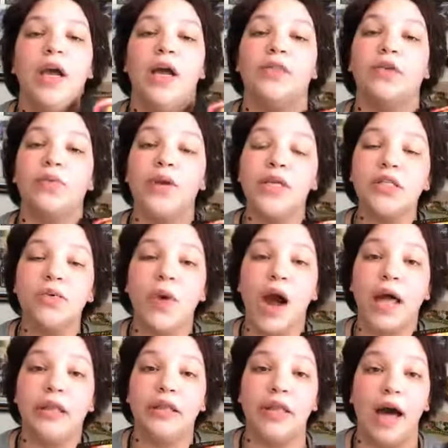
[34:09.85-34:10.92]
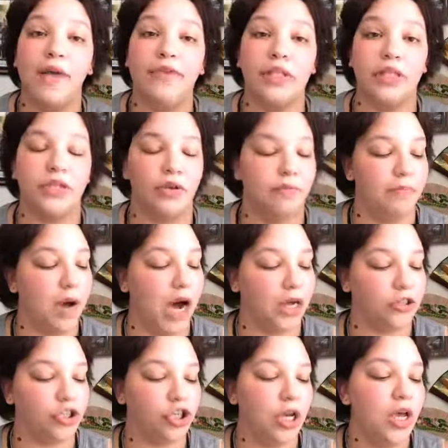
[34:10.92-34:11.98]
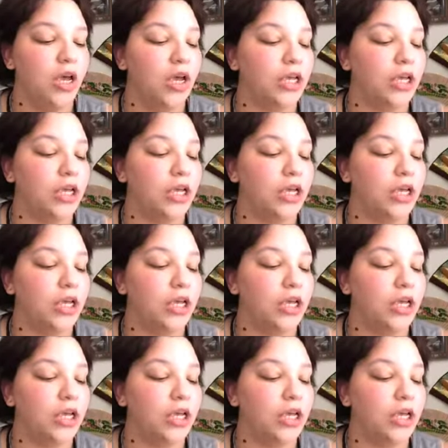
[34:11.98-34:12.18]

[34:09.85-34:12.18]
And the reason why I love it so much